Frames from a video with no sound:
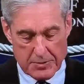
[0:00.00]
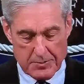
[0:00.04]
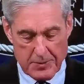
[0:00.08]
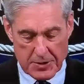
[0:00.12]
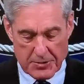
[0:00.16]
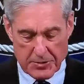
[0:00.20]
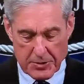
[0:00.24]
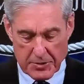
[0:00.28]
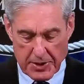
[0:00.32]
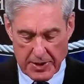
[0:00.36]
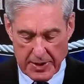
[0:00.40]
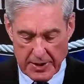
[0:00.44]
The
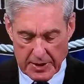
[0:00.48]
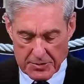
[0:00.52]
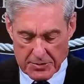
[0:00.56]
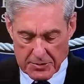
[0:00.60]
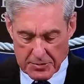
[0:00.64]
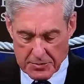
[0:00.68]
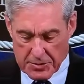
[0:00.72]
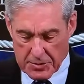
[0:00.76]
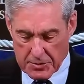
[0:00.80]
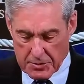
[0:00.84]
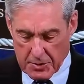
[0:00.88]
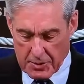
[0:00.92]
special
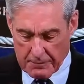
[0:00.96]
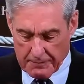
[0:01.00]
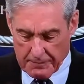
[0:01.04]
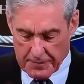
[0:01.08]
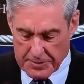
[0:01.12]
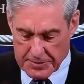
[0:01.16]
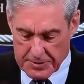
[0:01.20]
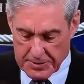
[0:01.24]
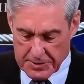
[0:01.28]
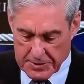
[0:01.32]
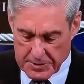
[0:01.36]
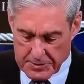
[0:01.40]
counsel's
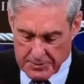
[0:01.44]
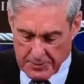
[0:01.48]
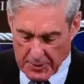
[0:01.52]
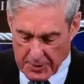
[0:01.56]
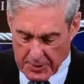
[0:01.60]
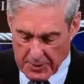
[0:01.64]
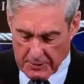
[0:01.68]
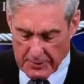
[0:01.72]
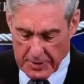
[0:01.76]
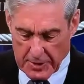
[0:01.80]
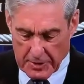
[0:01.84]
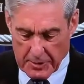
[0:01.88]
office is
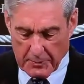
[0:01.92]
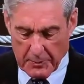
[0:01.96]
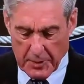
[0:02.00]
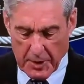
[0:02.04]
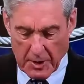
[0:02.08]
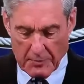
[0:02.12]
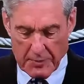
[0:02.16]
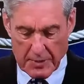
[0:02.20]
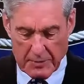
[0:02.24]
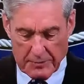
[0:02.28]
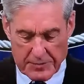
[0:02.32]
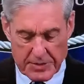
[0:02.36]
part of the
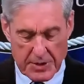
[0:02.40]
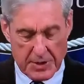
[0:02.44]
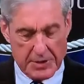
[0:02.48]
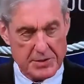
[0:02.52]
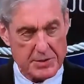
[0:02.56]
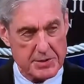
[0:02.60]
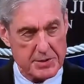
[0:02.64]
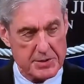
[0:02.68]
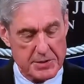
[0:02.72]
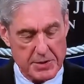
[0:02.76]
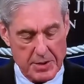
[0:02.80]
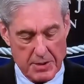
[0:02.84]
Department of
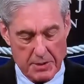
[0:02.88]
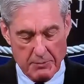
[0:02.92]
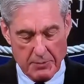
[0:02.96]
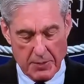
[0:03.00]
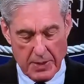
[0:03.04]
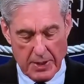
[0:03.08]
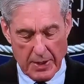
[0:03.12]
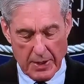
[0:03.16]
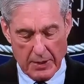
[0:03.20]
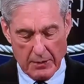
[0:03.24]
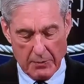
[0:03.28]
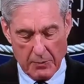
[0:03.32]
Justice,
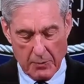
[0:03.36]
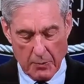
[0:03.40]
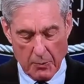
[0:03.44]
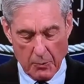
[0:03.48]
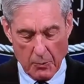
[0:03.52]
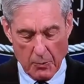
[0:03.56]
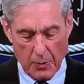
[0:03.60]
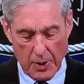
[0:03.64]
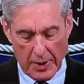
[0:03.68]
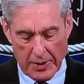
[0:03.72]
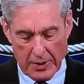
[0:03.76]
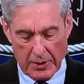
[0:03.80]
and by
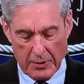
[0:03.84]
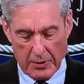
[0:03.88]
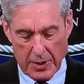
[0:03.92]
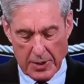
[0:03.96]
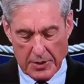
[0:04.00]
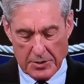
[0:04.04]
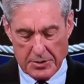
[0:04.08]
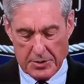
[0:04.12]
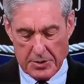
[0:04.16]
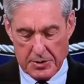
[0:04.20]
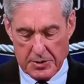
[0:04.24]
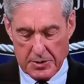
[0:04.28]

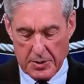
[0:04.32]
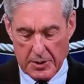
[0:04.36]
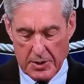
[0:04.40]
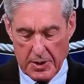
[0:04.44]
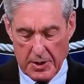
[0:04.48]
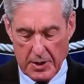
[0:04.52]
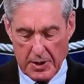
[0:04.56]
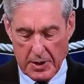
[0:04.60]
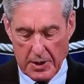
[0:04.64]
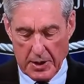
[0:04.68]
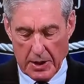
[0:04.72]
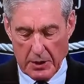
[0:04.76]
regulation,
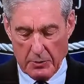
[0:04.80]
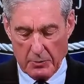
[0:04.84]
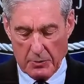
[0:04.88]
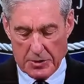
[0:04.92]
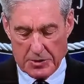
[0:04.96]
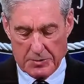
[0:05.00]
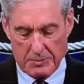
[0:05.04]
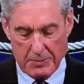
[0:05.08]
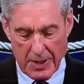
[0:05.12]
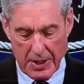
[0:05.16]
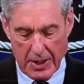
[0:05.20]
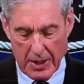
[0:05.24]
it
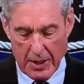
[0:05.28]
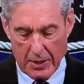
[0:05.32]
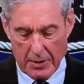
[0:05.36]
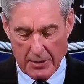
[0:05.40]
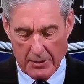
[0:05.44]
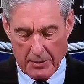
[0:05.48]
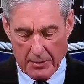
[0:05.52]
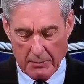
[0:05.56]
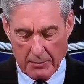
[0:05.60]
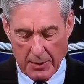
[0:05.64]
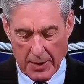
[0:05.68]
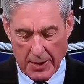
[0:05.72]
was
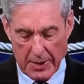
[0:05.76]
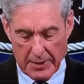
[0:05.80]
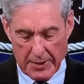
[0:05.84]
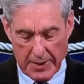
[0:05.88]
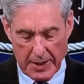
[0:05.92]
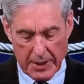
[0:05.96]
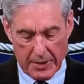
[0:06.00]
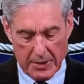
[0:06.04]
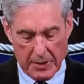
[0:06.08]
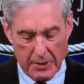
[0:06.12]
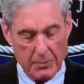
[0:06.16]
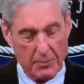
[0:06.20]
bound by
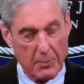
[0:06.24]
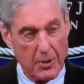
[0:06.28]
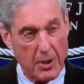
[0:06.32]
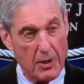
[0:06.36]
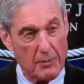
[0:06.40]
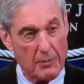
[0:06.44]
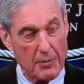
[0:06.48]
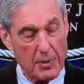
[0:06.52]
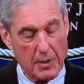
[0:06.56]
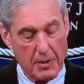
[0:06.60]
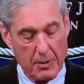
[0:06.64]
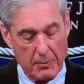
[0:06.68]
that
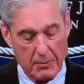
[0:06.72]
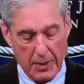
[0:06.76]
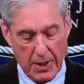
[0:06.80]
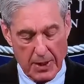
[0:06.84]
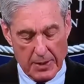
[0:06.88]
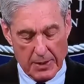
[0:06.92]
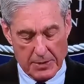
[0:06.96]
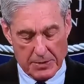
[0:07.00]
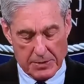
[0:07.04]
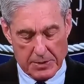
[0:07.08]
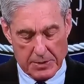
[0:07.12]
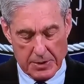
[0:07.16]
department
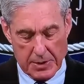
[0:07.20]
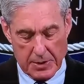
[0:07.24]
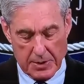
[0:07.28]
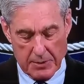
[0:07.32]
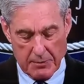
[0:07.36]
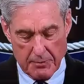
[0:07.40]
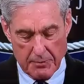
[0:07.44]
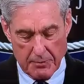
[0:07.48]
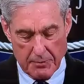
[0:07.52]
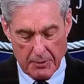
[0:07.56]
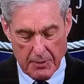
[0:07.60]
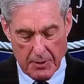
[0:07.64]
policy.
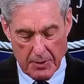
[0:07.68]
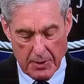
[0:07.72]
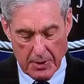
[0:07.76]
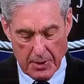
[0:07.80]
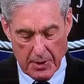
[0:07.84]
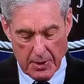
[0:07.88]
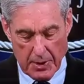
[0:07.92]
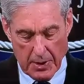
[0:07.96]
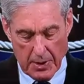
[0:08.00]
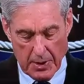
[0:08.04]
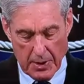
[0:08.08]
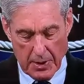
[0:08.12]

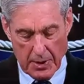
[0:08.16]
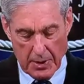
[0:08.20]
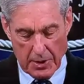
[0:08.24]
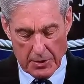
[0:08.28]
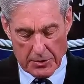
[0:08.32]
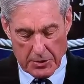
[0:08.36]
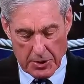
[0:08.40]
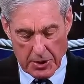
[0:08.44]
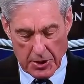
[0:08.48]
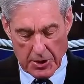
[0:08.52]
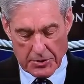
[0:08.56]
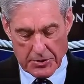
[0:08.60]

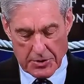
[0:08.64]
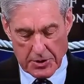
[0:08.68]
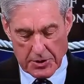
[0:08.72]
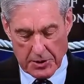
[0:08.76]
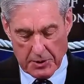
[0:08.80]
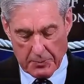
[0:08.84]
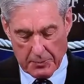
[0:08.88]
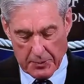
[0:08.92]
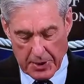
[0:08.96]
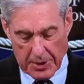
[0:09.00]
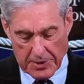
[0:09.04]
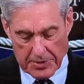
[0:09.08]

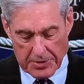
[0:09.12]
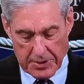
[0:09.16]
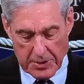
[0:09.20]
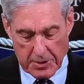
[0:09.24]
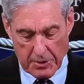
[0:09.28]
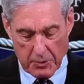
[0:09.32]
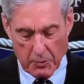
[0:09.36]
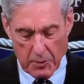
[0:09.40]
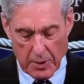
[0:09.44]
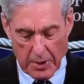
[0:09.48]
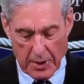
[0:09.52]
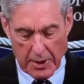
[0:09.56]
Charging the
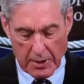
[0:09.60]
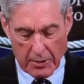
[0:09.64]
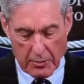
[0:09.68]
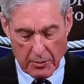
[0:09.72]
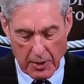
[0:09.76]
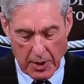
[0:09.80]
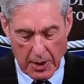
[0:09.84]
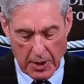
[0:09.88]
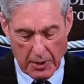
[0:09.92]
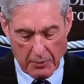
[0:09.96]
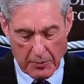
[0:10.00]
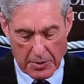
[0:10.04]
president with a
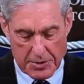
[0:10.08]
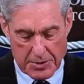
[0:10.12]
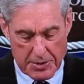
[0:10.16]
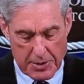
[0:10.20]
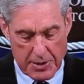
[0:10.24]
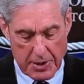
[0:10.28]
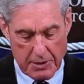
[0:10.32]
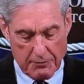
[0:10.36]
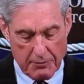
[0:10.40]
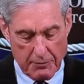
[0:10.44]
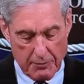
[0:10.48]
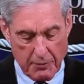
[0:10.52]
crime
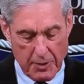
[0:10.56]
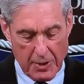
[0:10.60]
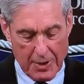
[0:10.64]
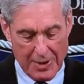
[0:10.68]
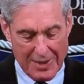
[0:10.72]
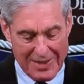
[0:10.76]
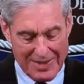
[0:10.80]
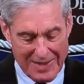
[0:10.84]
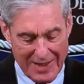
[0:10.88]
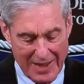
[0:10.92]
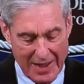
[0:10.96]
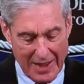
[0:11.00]
was
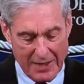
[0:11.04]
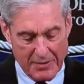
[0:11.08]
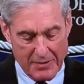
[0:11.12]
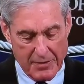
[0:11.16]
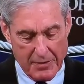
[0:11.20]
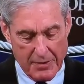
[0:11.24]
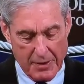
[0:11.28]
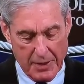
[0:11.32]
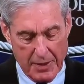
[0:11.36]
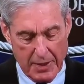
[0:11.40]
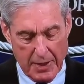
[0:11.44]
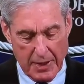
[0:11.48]
therefore
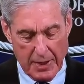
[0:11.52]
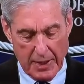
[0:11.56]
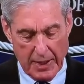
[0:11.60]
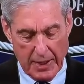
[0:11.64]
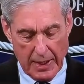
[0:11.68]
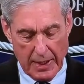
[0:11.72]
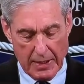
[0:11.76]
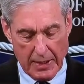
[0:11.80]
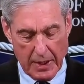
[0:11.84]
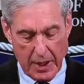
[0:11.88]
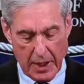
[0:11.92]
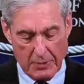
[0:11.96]
not
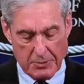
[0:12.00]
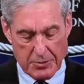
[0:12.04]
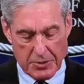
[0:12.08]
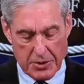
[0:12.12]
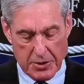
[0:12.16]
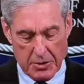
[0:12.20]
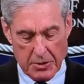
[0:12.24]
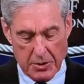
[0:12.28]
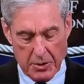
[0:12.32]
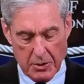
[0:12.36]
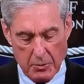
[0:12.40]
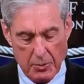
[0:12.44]
an
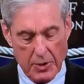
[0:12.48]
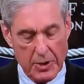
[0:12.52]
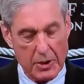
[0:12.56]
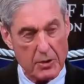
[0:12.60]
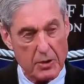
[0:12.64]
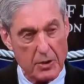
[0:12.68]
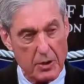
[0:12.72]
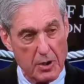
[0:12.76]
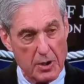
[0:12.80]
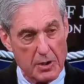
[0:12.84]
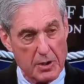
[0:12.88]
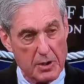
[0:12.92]
option
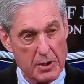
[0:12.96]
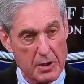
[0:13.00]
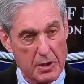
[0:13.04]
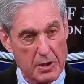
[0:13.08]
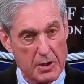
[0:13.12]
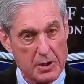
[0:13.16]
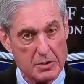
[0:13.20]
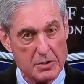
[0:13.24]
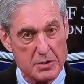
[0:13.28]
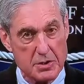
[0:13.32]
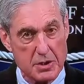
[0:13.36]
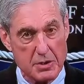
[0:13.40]
we could
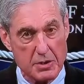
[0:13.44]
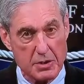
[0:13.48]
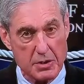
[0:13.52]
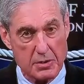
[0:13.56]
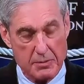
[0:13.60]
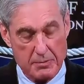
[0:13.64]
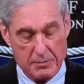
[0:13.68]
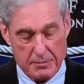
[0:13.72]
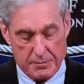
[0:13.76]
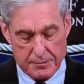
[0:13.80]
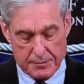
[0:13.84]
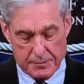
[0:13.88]

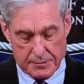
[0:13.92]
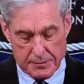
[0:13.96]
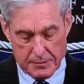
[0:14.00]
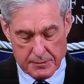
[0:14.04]
consider.